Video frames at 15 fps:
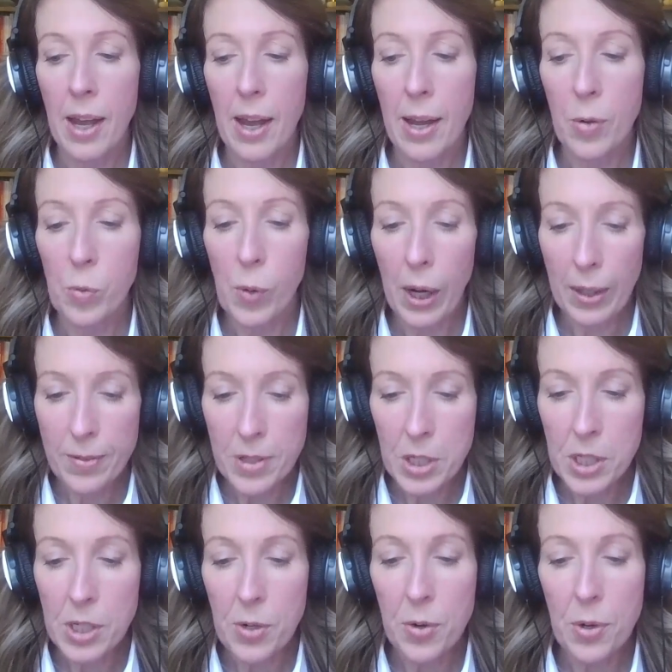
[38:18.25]
and relevant
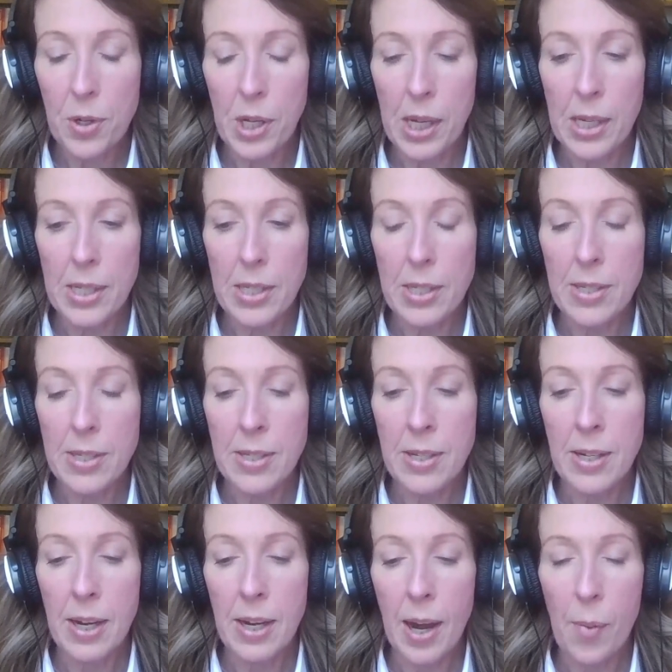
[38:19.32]
to your audience,
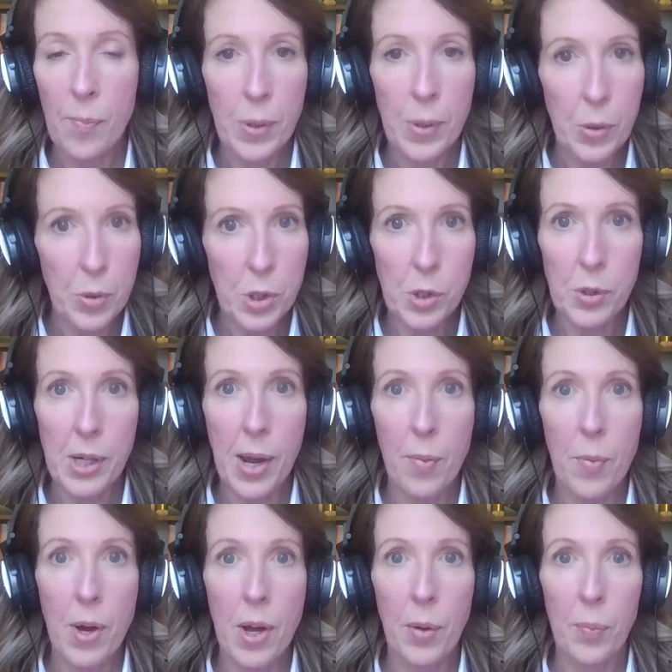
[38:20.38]
and build your
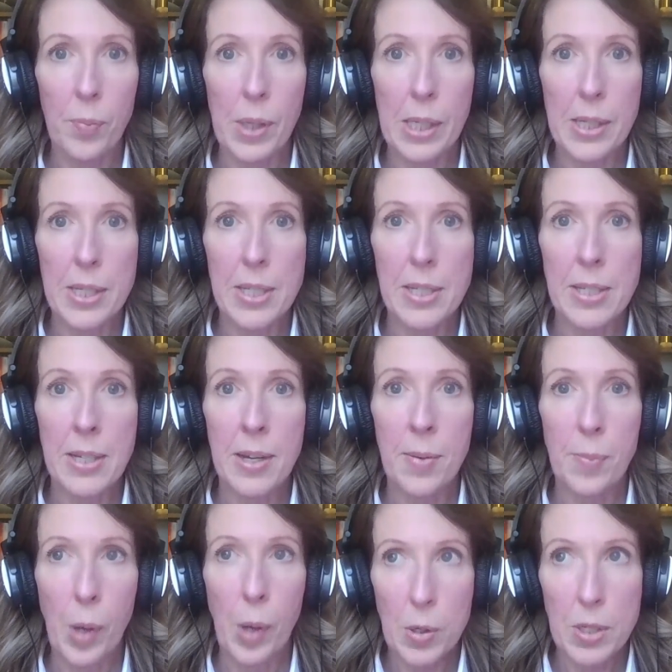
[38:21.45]
network, because
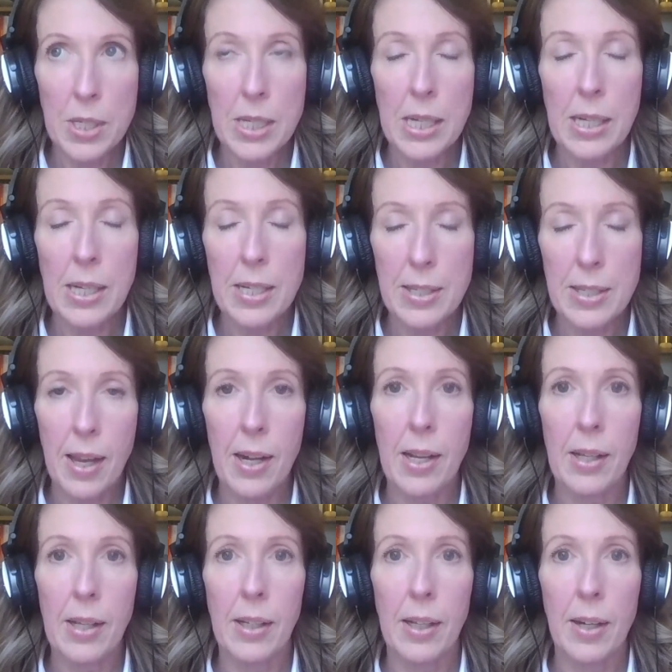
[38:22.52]
posting is
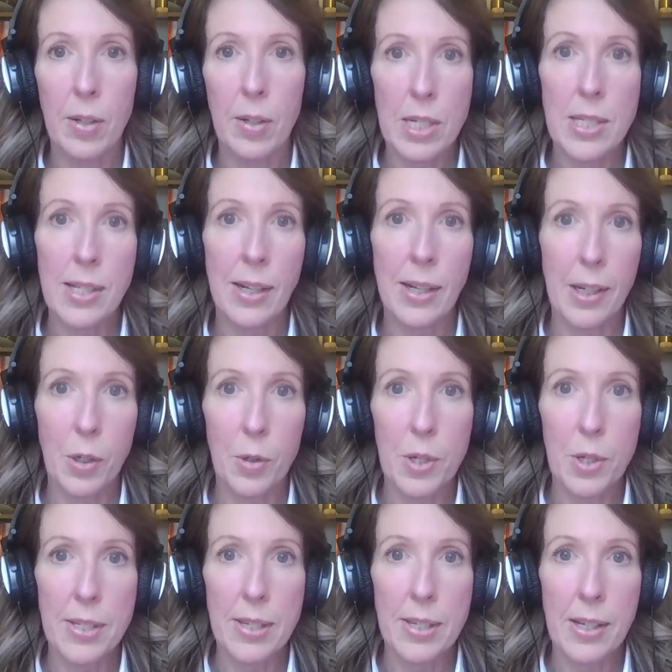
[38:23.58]
getting increasingly
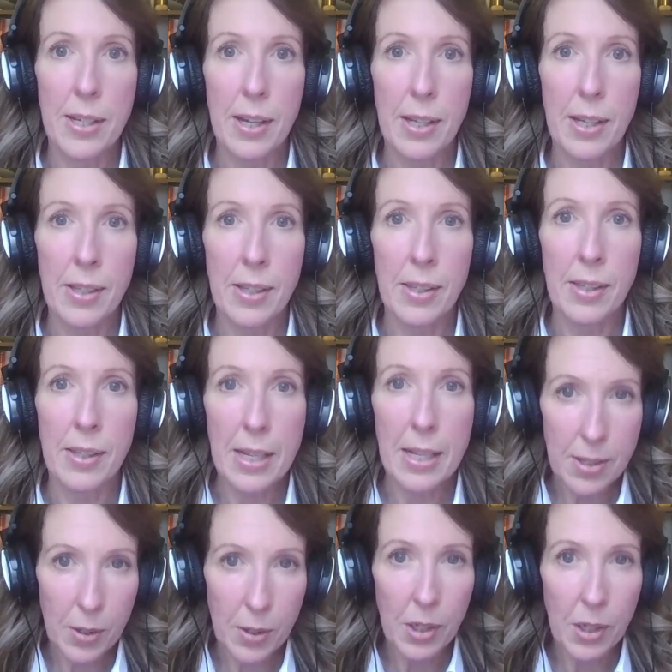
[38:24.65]
noisy, and
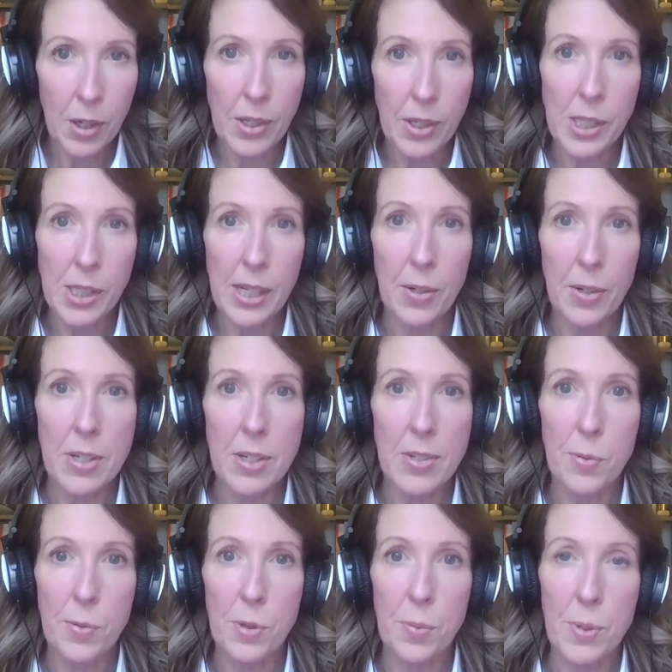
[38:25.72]
that's only going to increase
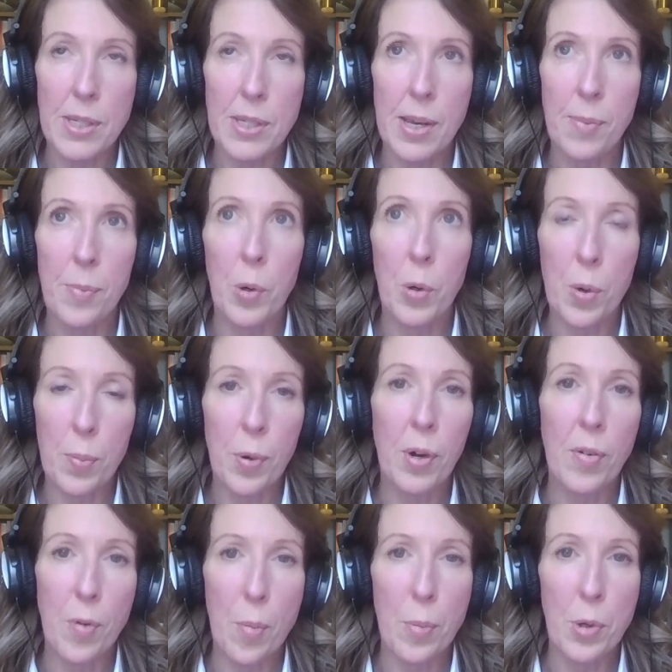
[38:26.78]
as we see more and more
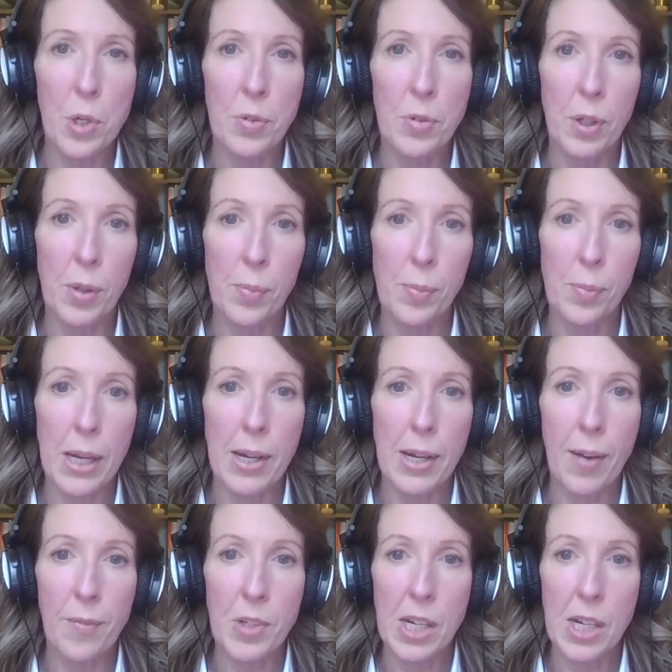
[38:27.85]
of a push for paid
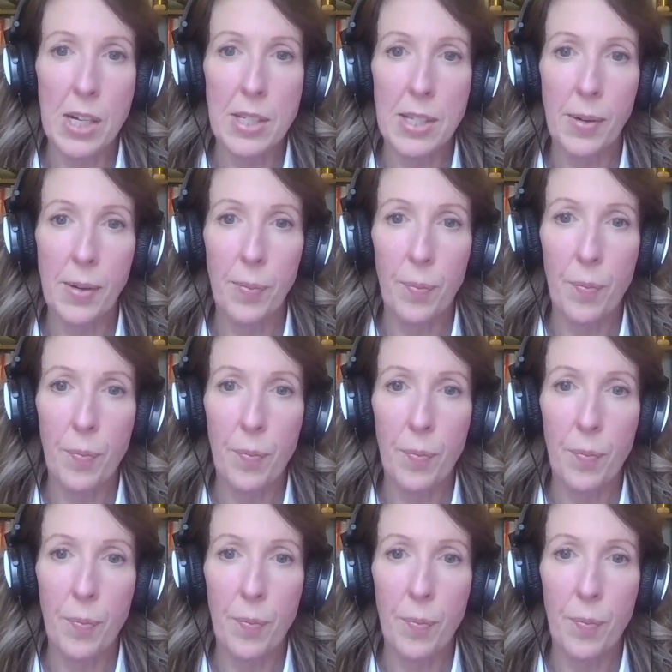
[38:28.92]
advertising.